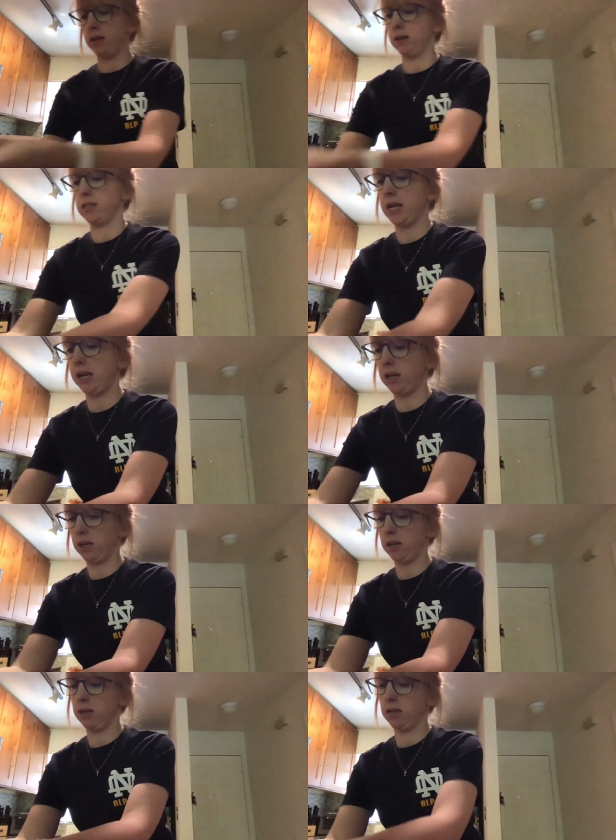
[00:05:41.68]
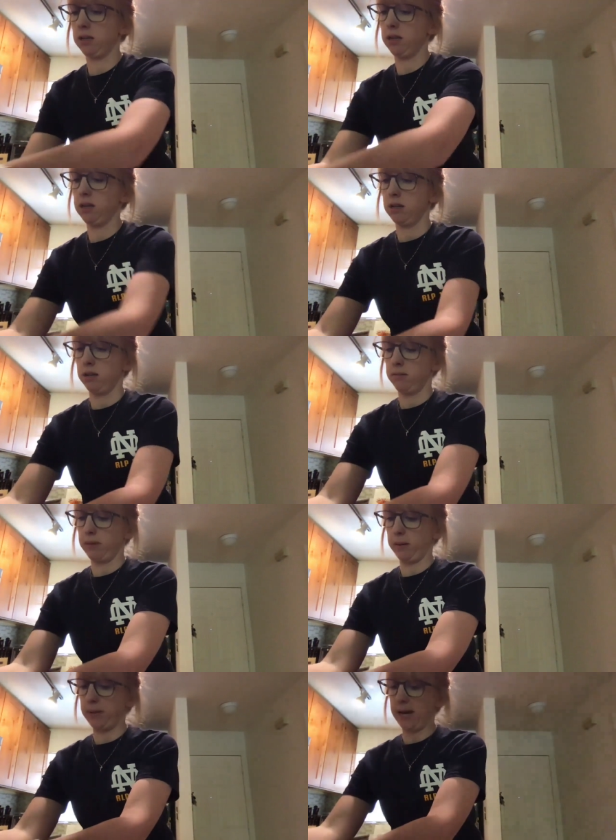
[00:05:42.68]
I'll take
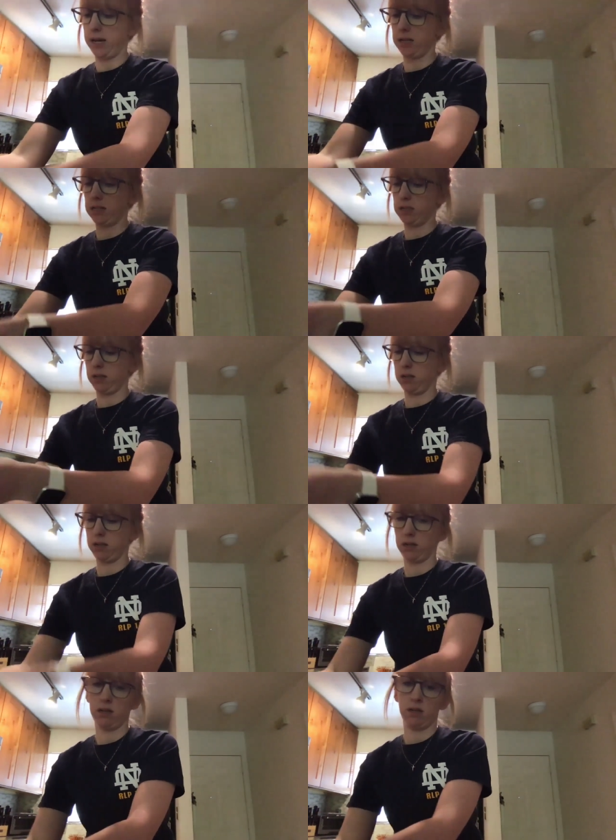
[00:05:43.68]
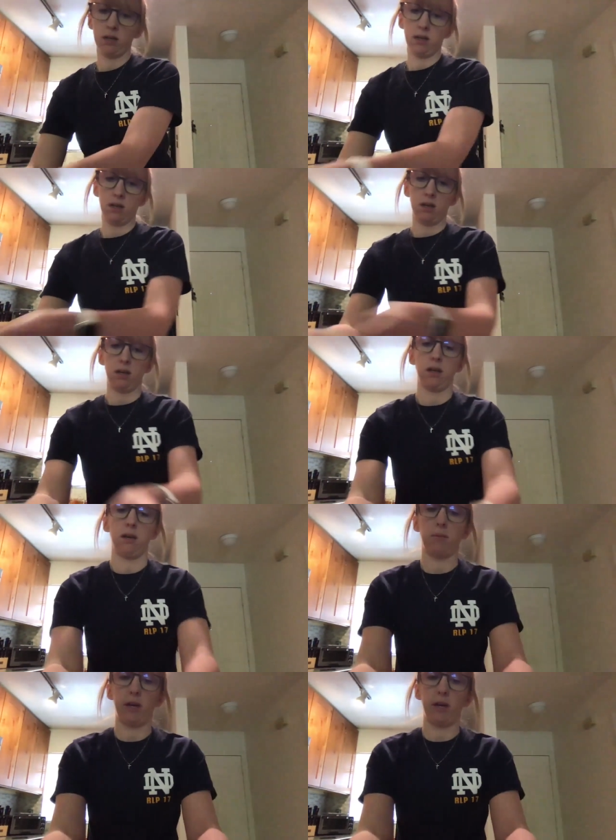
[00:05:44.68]
my bags and my